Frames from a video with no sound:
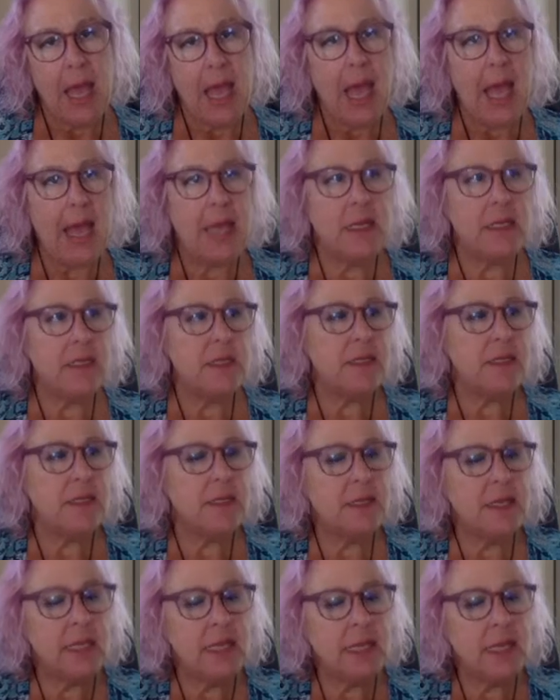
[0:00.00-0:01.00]
And
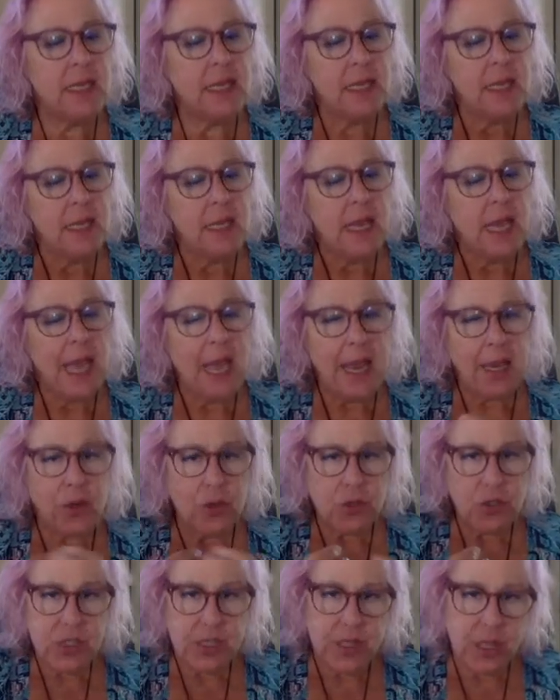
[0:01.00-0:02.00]
the
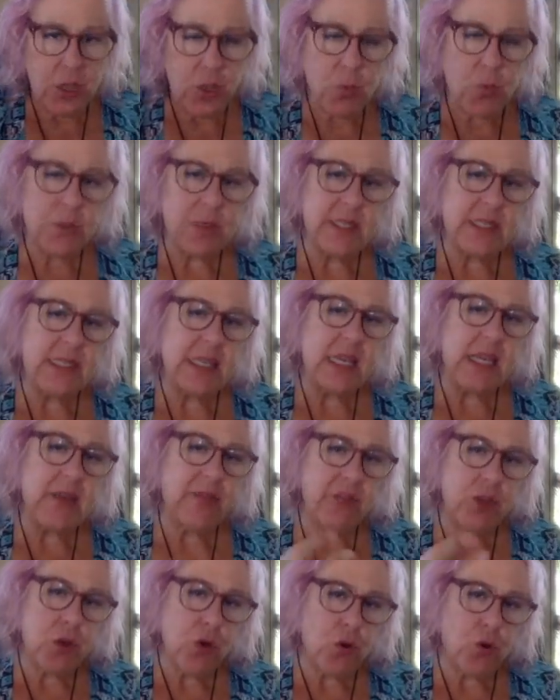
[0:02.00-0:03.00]
energy that you receive,
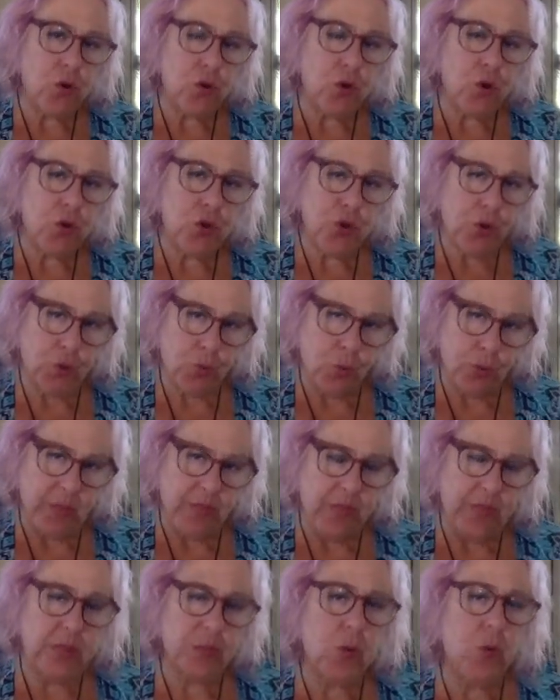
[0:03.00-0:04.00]
that you're nurtured
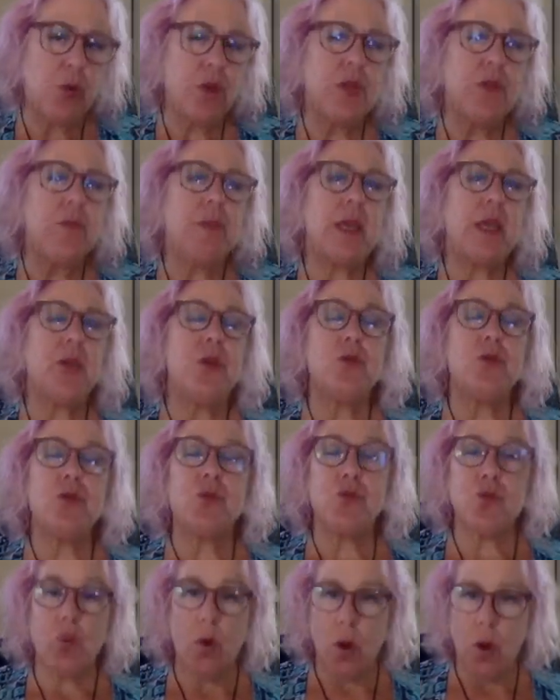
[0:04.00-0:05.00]
with, is going to make you
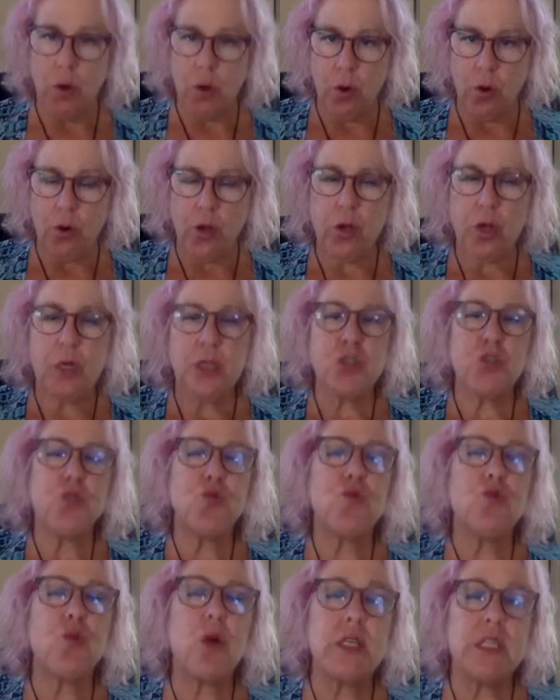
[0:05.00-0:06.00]
stronger. You're going to
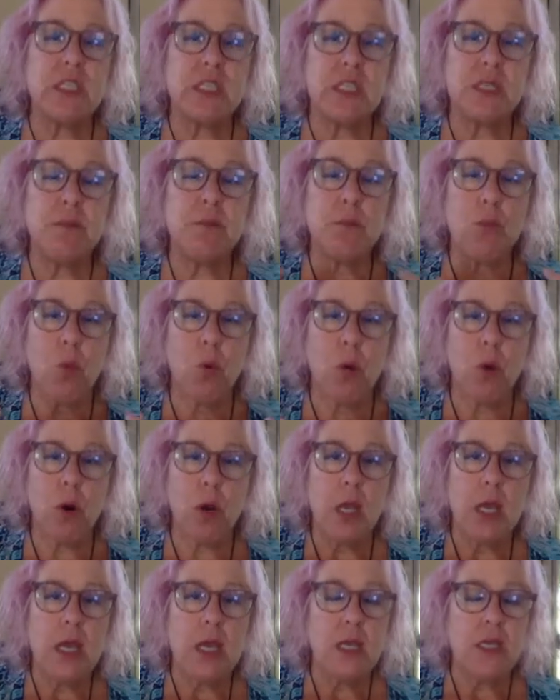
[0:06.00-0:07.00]
trust more.
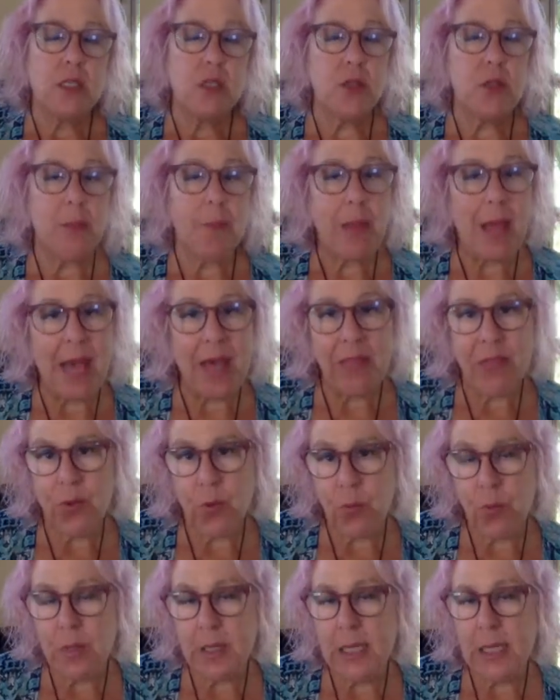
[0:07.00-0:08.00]
So the path
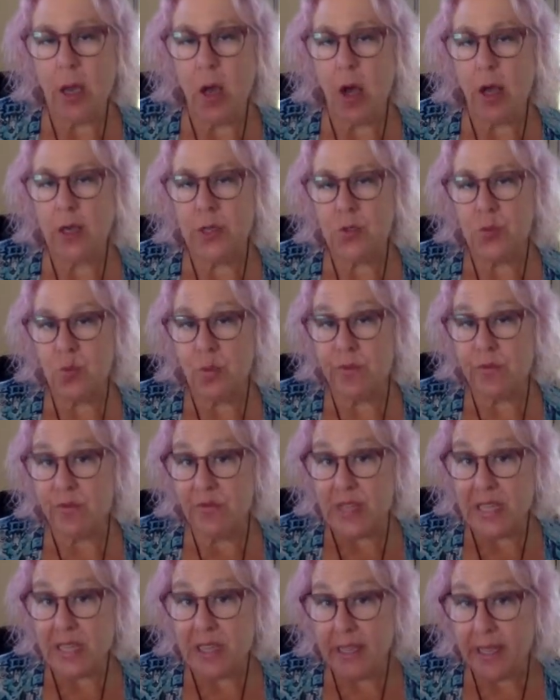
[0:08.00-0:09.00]
you're really on is
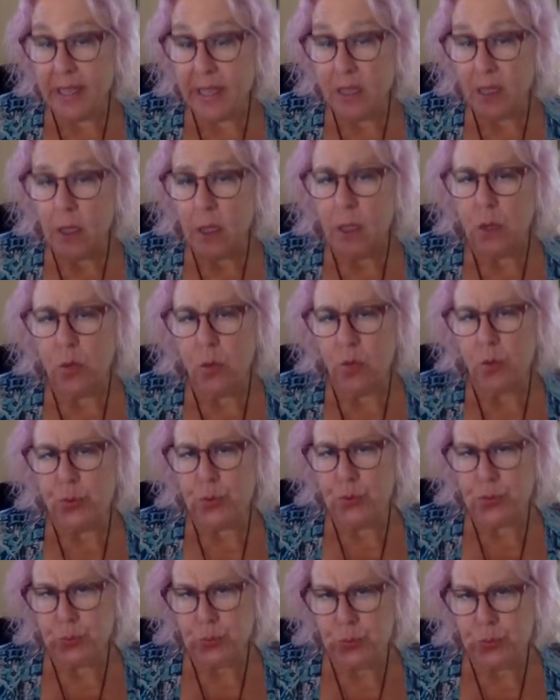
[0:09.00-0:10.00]
revealing who
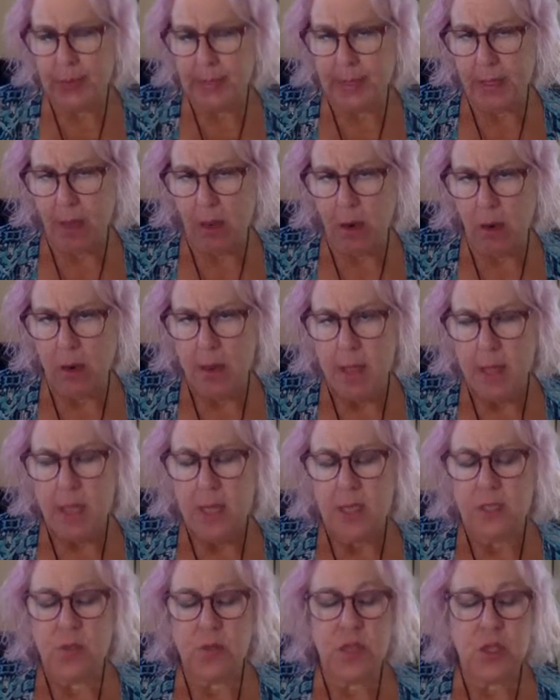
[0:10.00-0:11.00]
you truly are
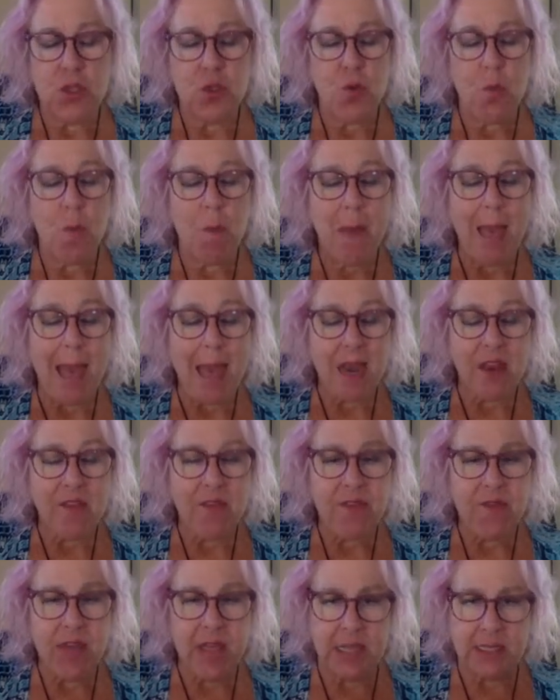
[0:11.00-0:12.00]
so that you
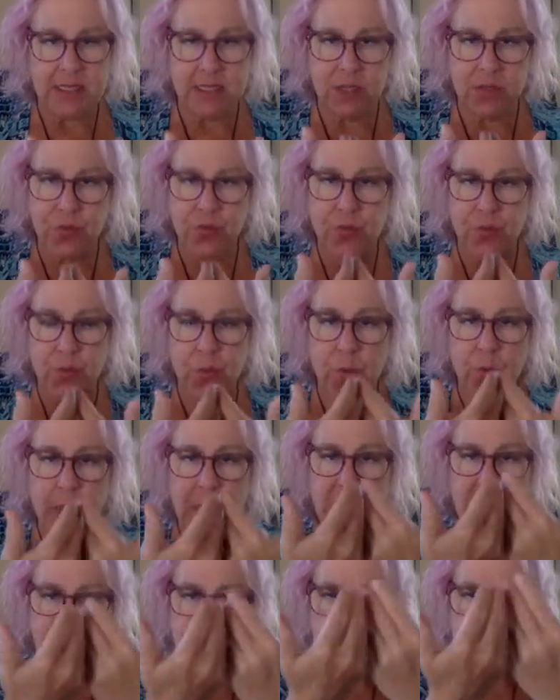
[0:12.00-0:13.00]
manifest through
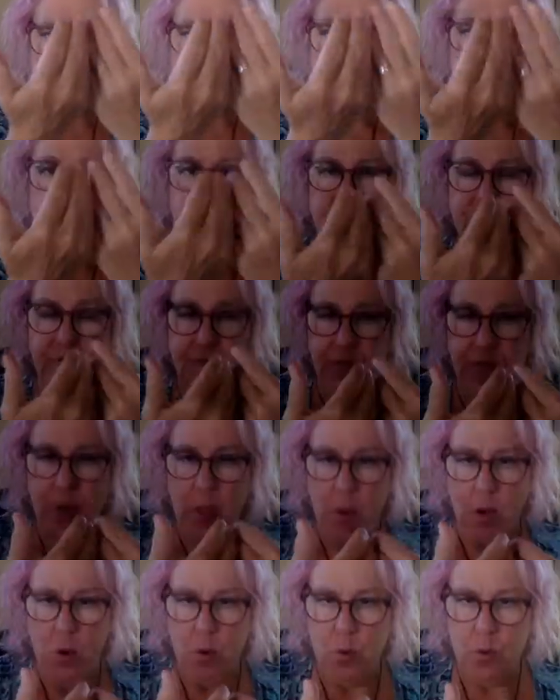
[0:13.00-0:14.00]
an intuitive
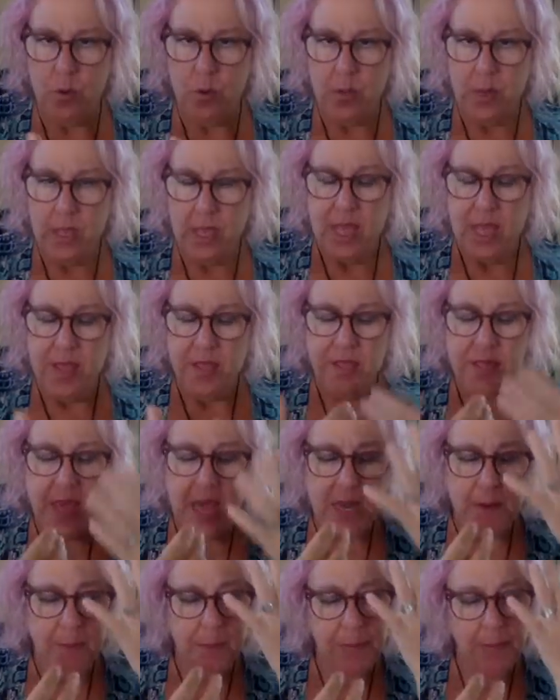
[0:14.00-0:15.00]
flow
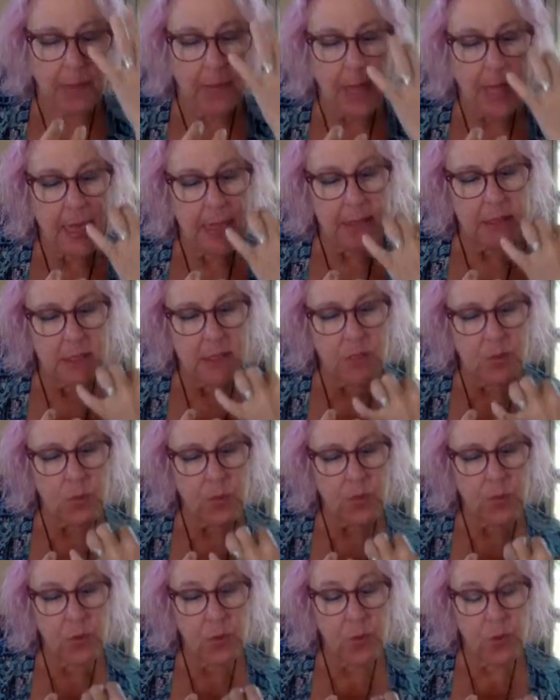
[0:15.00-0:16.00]
that blends
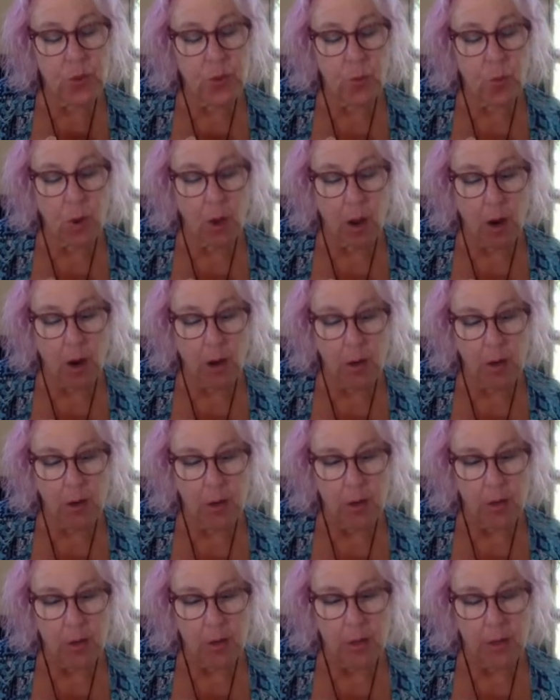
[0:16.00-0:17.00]
with who you are,
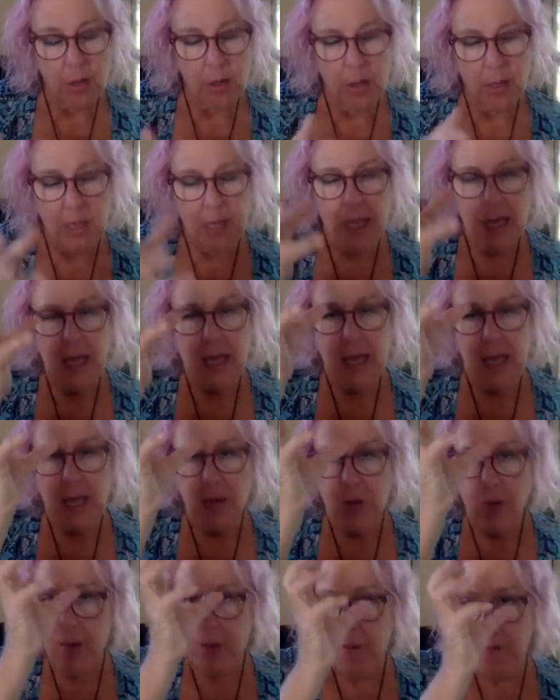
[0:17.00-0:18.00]

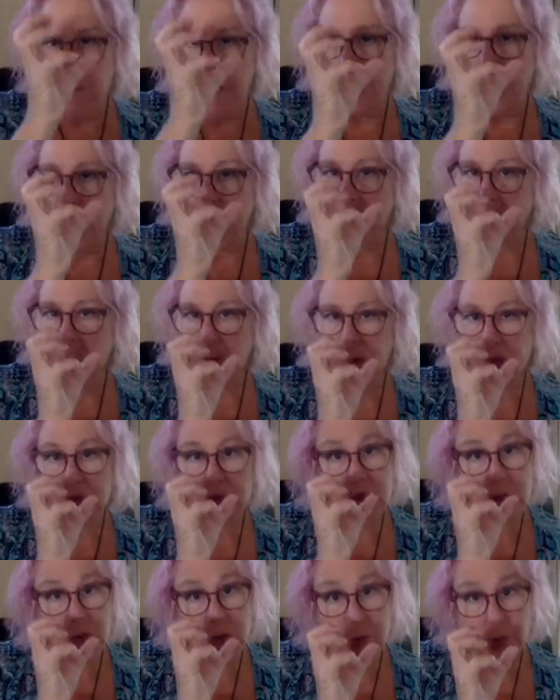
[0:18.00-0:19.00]
remembers
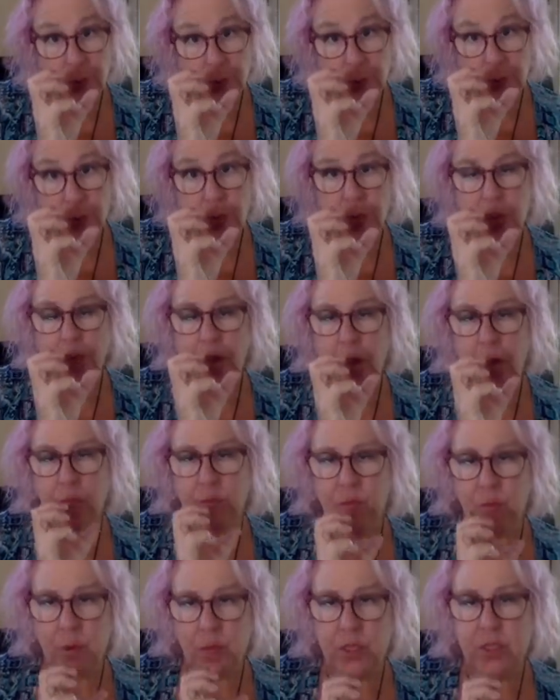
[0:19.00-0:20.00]
the truth
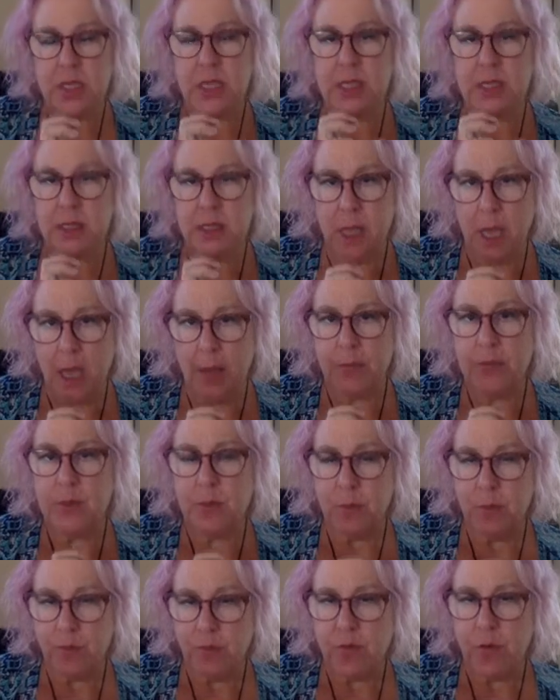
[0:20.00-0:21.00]
of what is
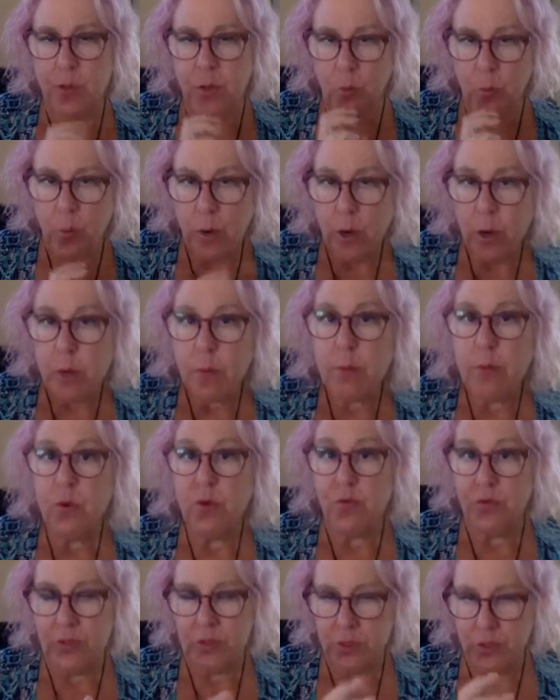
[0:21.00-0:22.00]
optimal for you, where you're
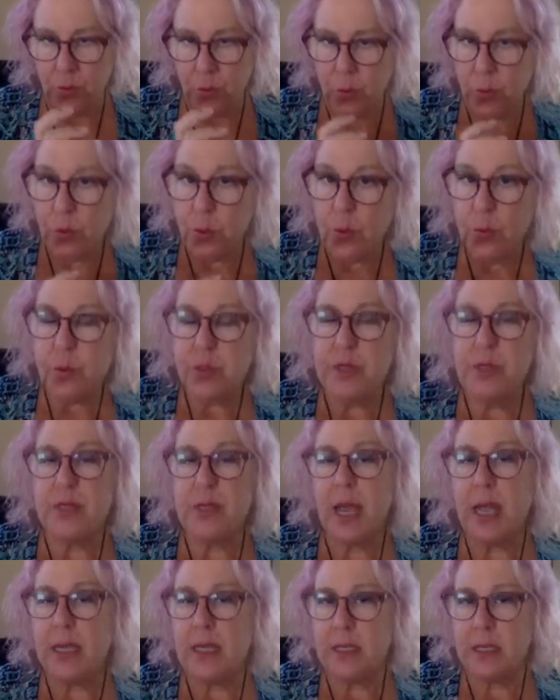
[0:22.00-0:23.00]
moving to, who you were
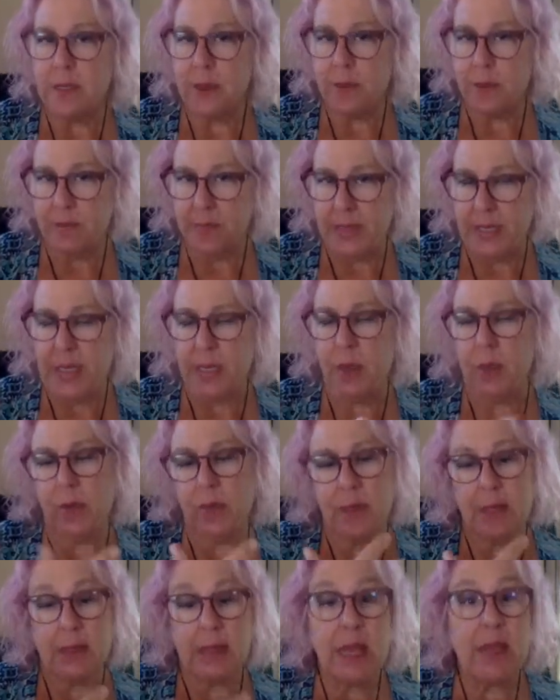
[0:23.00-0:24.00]
designed to be, or
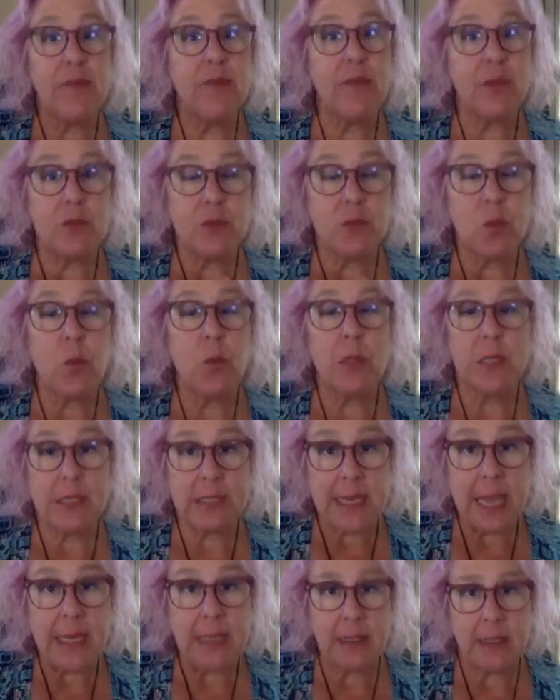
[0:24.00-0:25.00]
the life your soul
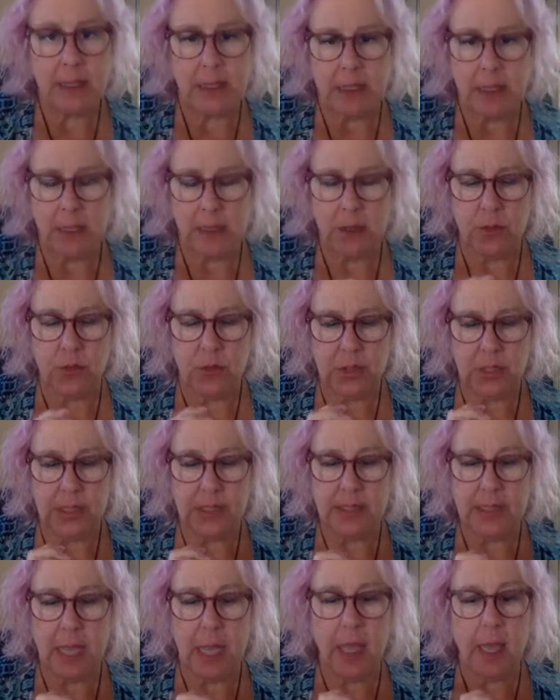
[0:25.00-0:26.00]
intended, I usually
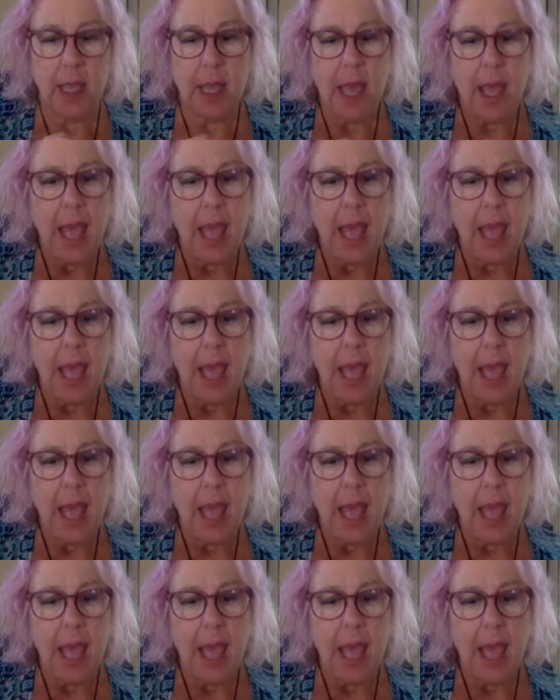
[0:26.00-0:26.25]
say.